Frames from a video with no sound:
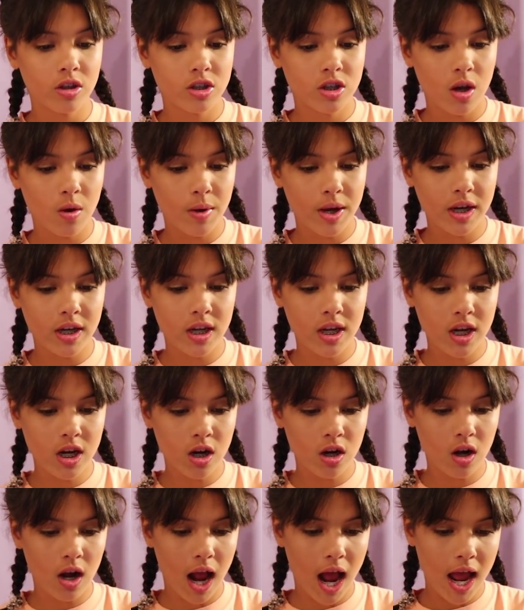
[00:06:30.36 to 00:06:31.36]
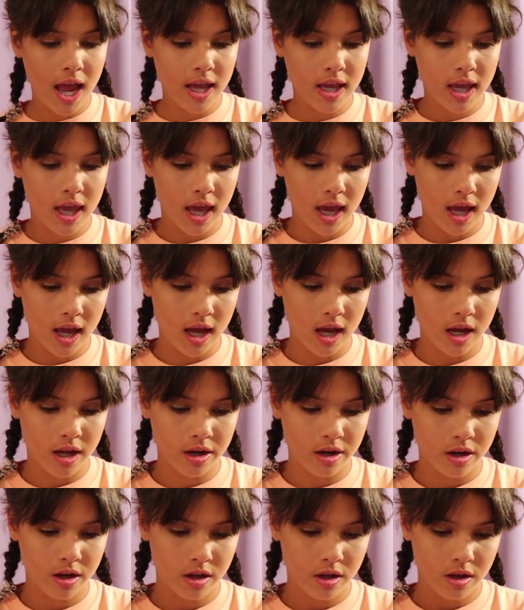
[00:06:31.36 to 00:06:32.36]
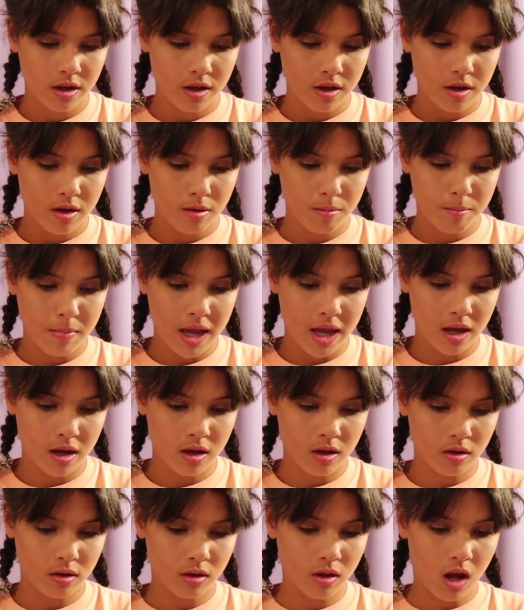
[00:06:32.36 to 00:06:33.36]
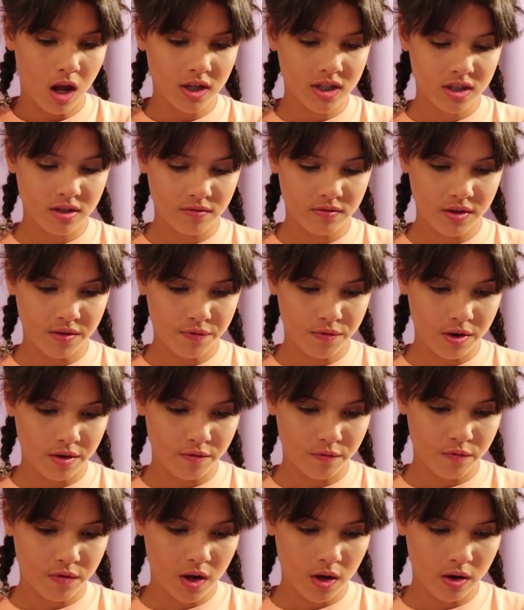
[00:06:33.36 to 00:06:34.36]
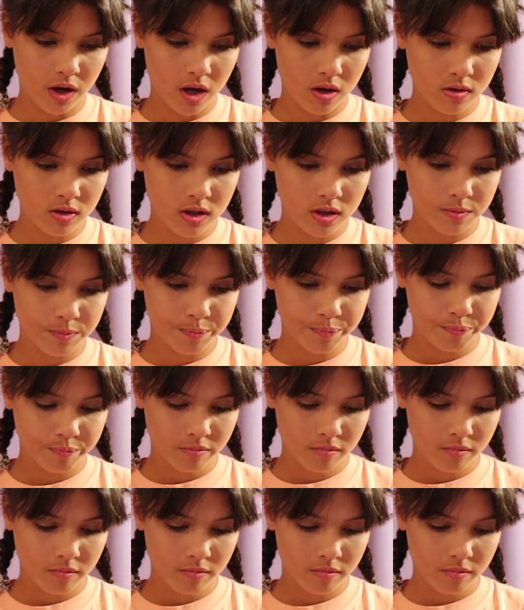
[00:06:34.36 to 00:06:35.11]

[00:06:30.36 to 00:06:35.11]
So in here, I can make lots of different photos.